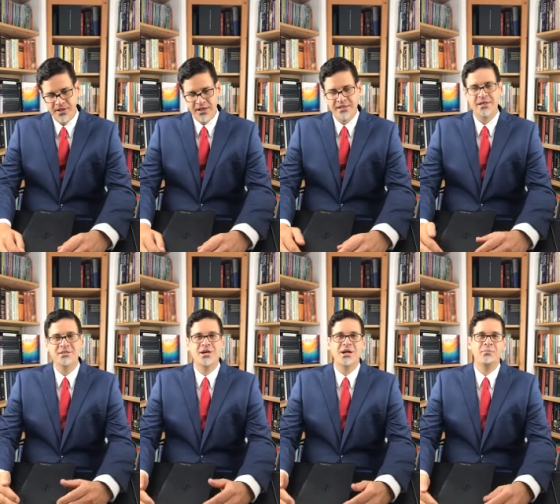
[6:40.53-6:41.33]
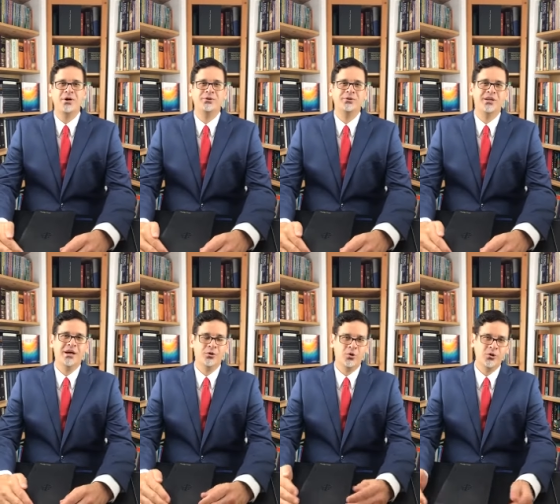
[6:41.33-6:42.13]
As I thought about
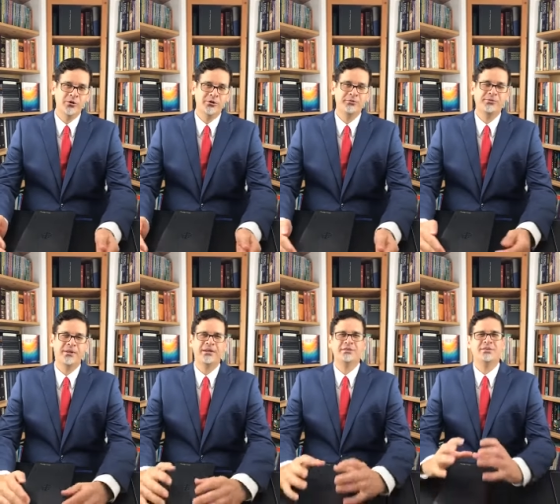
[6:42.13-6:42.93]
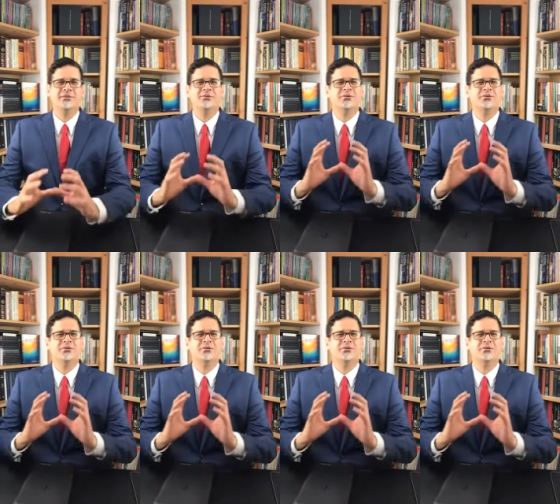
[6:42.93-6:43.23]
that order of things, you know,